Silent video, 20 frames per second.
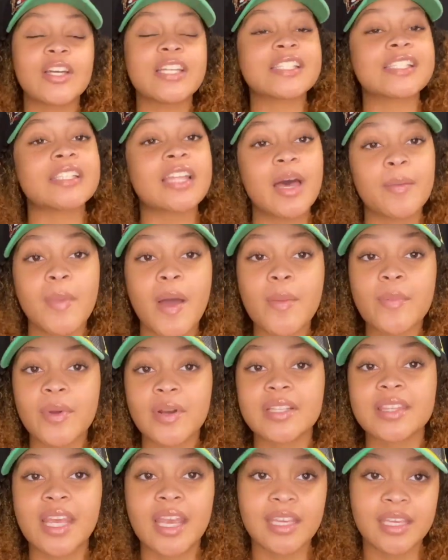it's not my
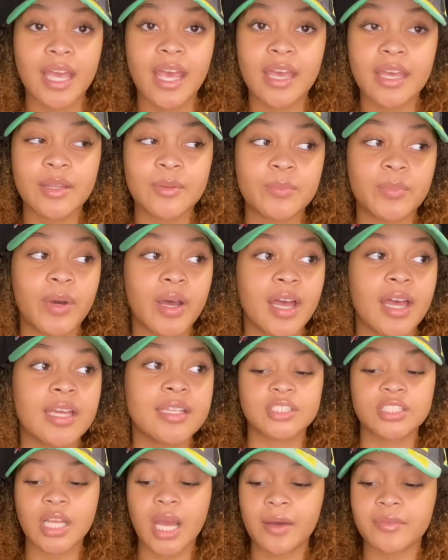birthday yet, but
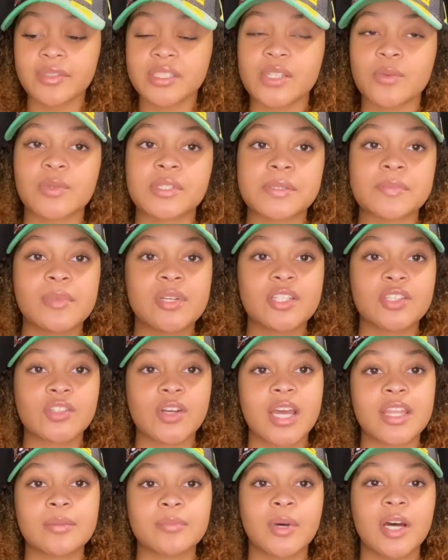she obviously wants me to
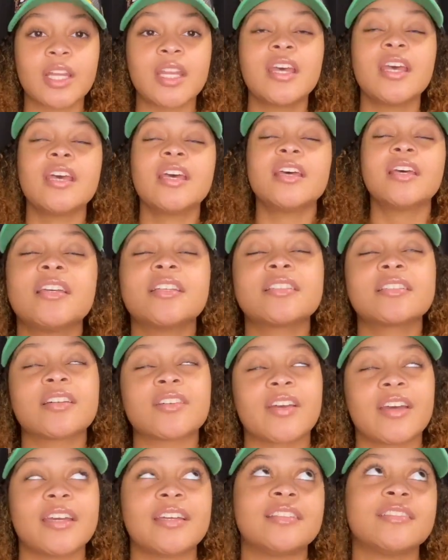try them on
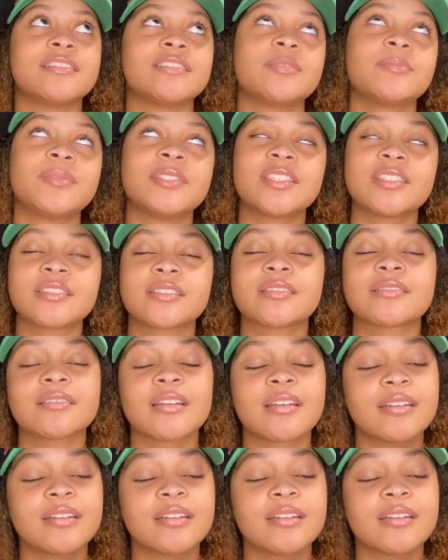okay let me just